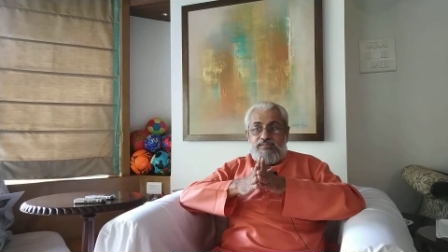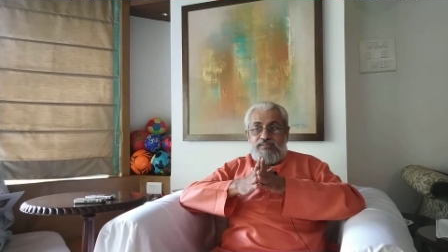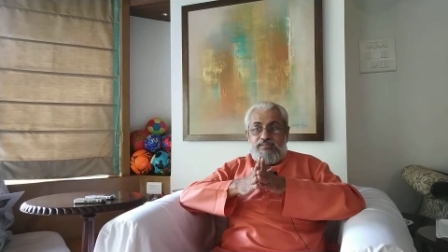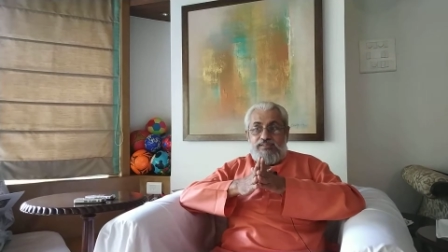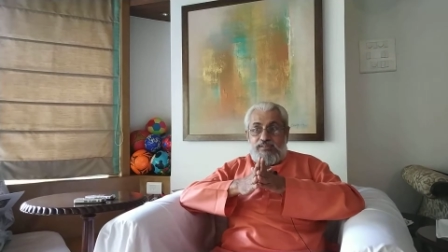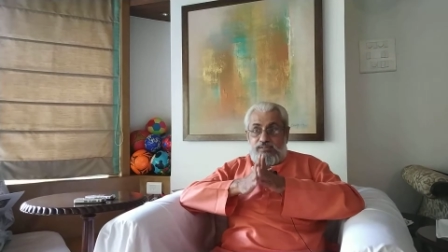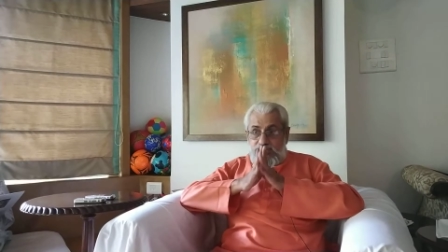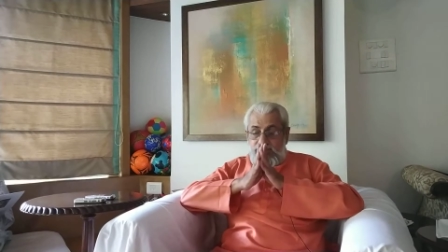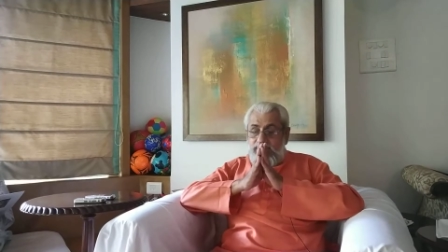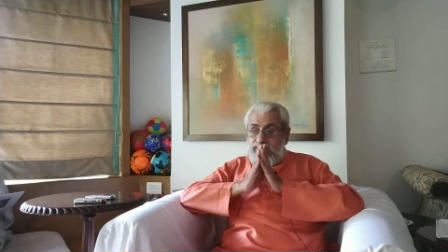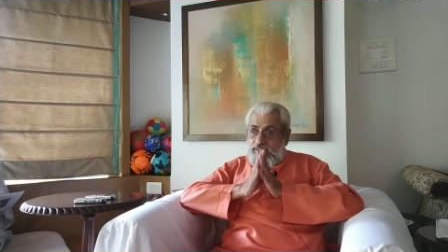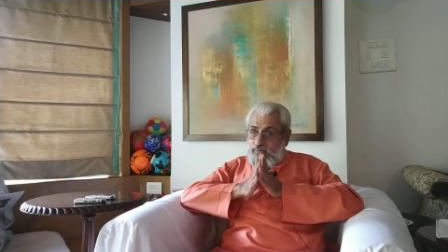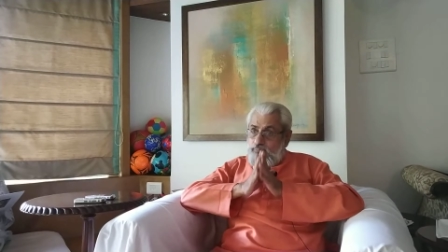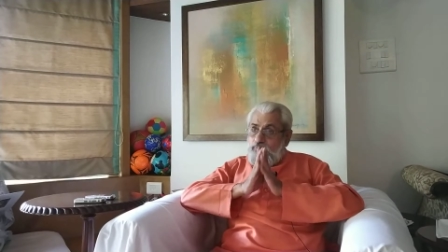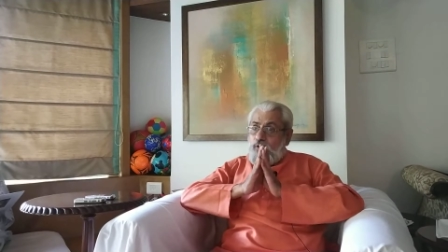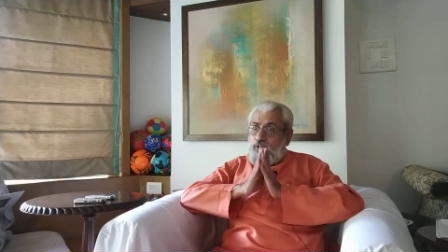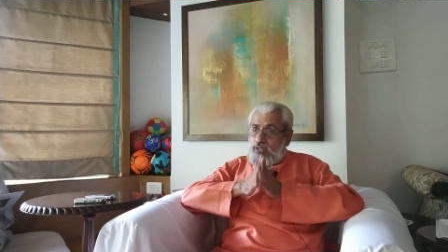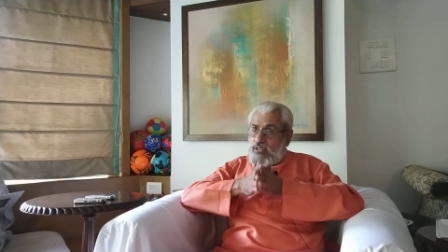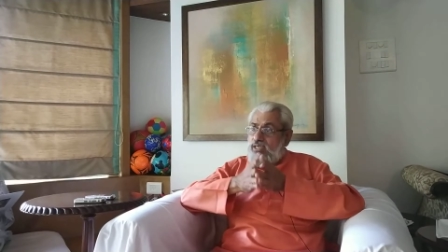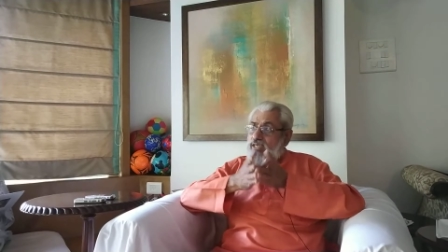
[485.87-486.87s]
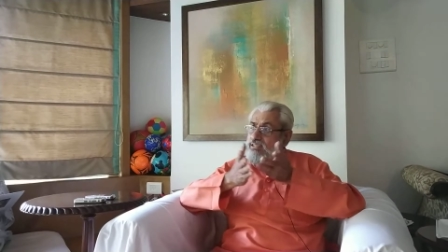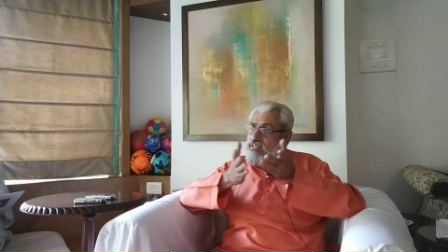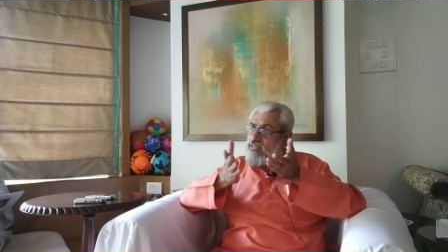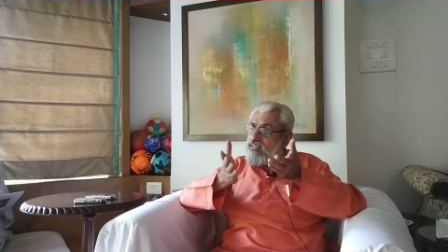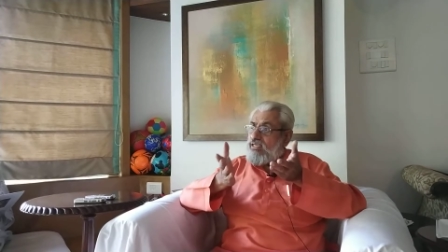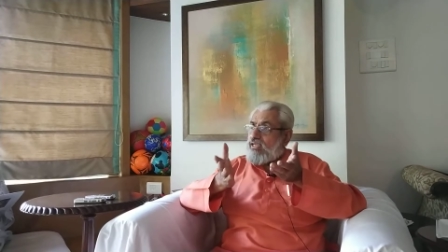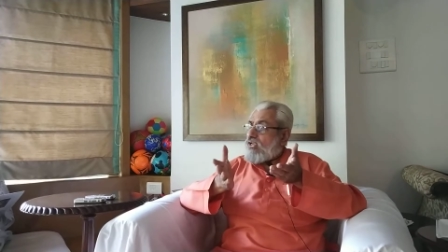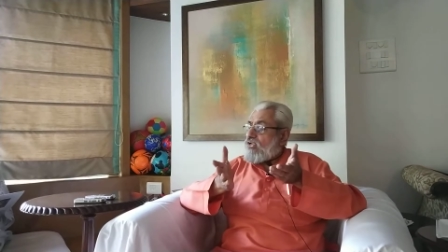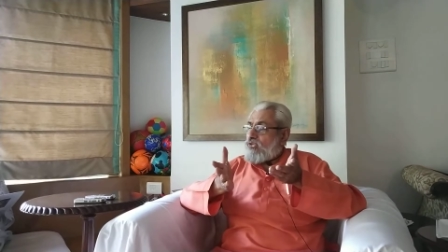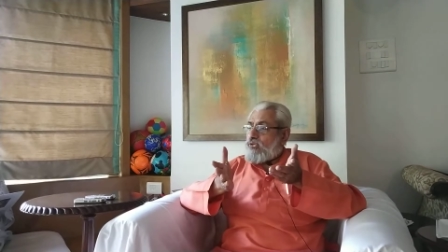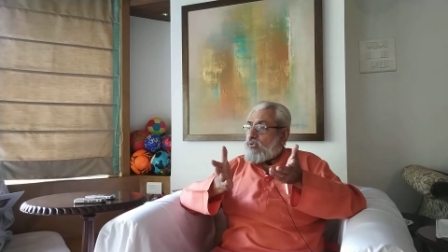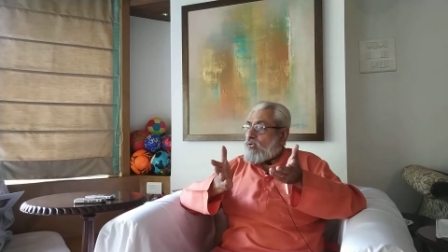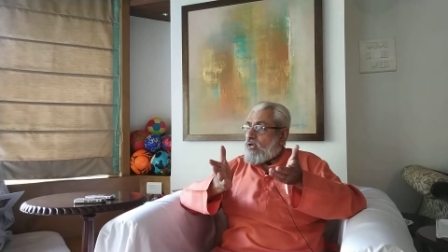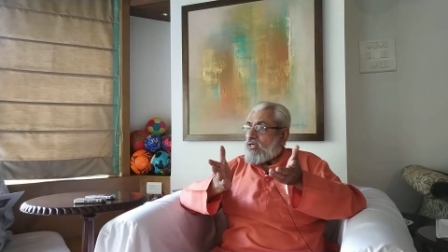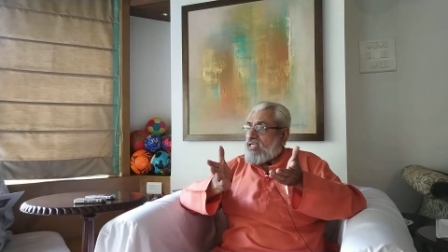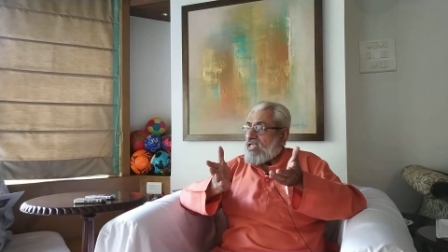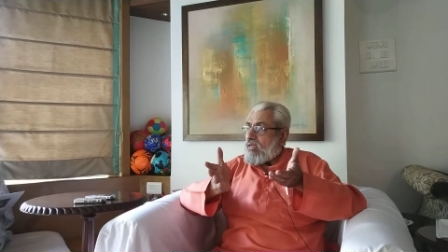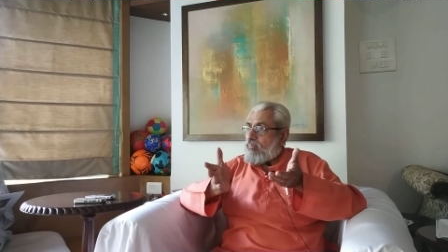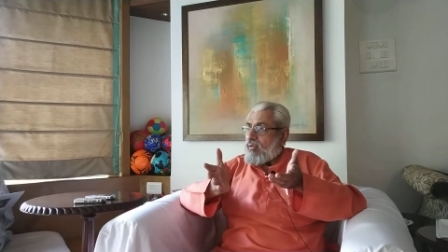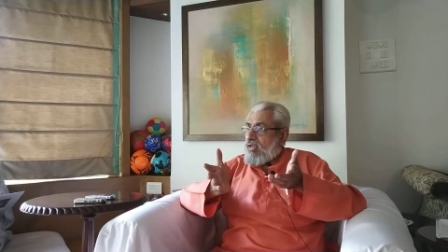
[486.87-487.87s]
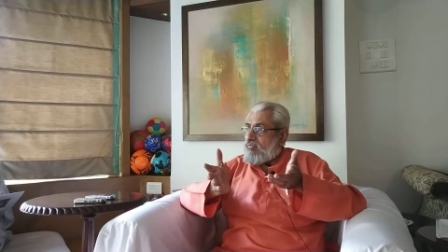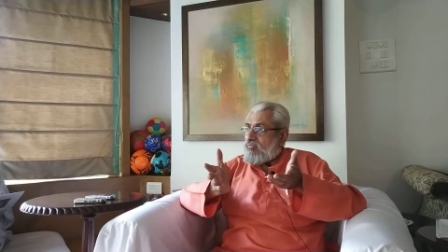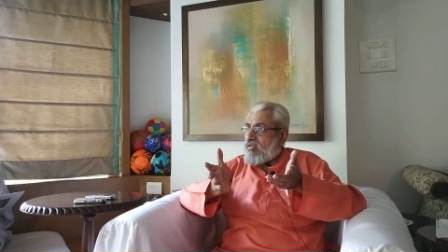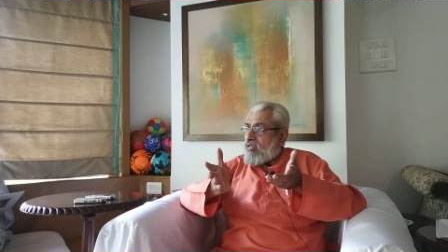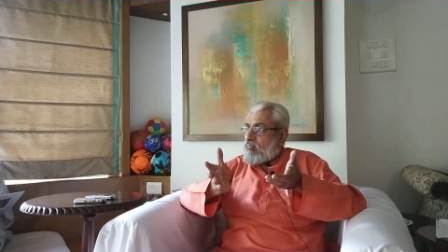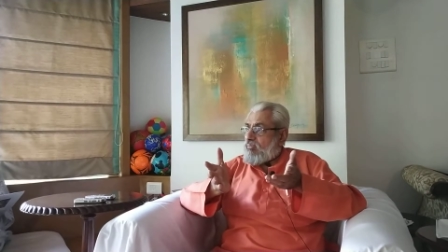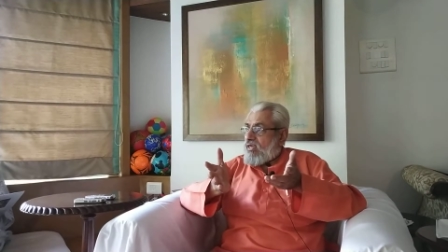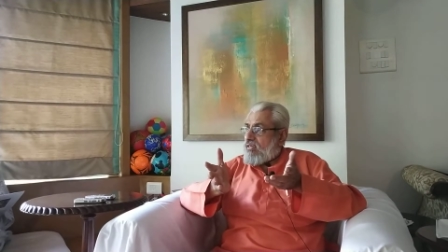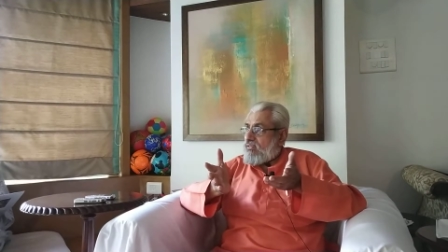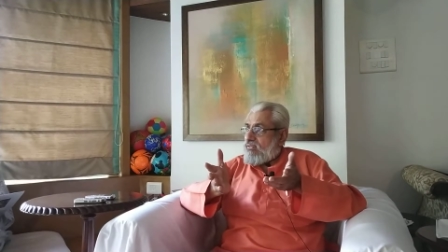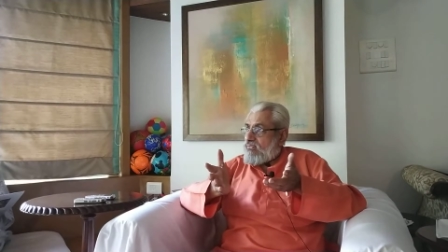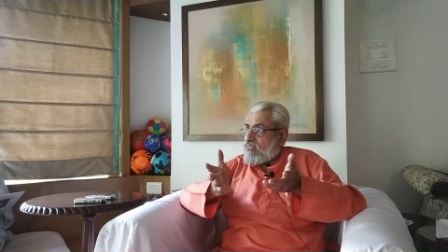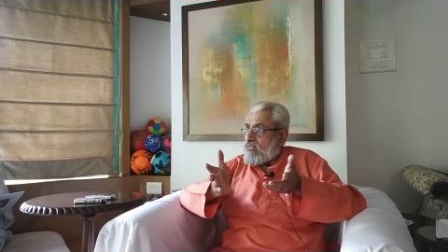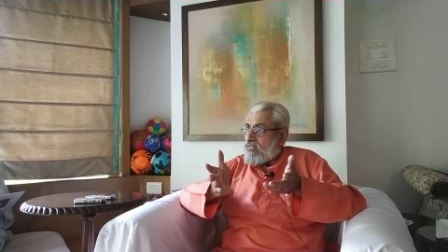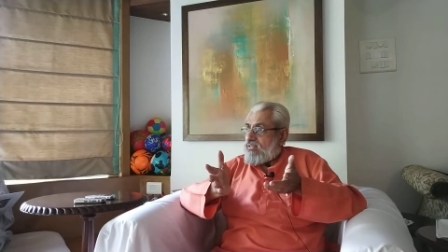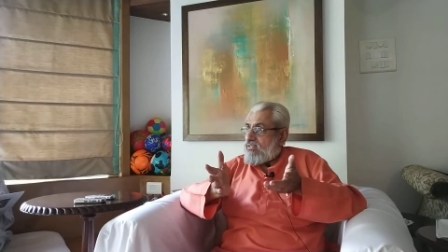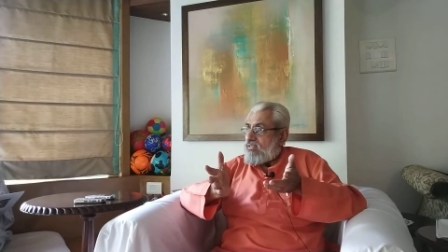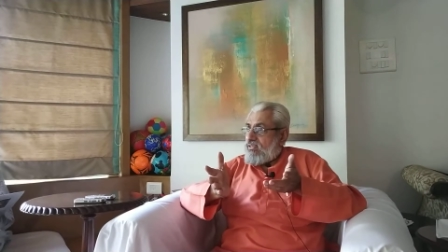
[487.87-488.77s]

It's important. It's, you can't help having a background.